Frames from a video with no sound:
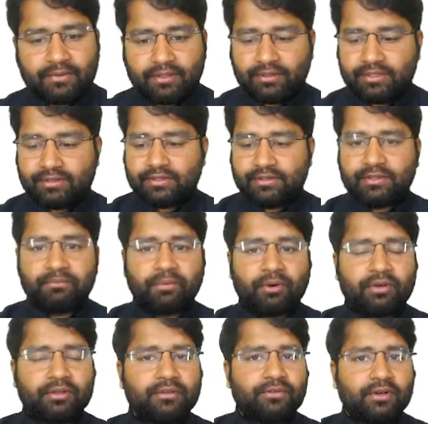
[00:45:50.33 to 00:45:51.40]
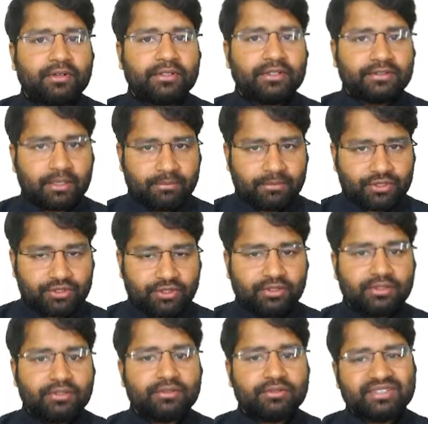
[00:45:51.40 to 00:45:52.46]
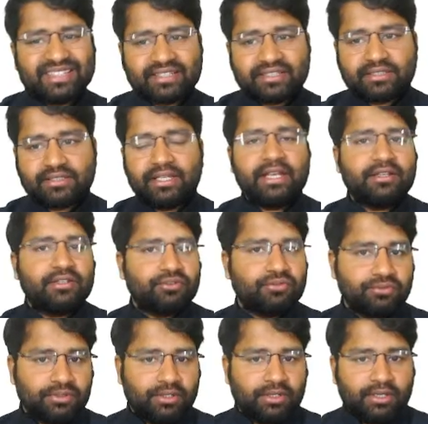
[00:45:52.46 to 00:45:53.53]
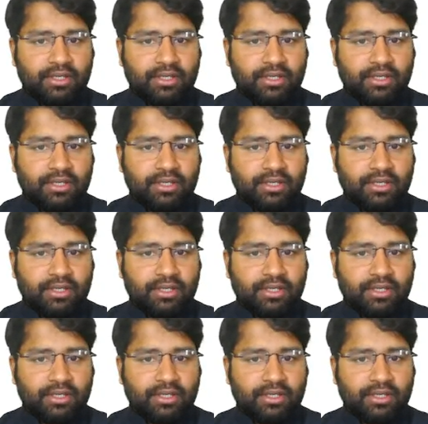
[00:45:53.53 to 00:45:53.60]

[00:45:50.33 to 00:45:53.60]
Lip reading: This is important for the examination. Just stay tuned.